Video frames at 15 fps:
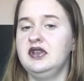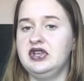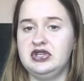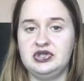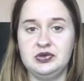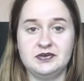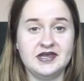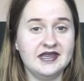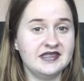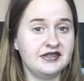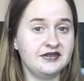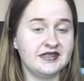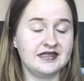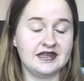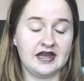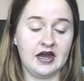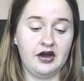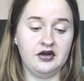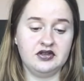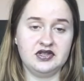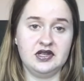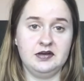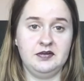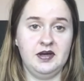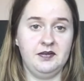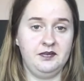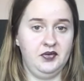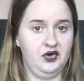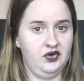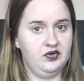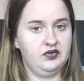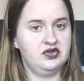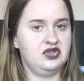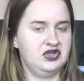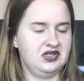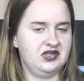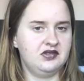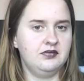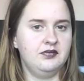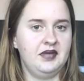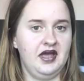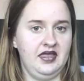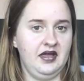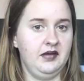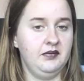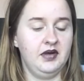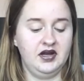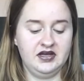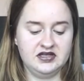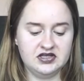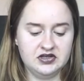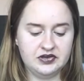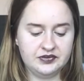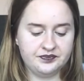YouTube says there isn't a character limit but just bear that in mind.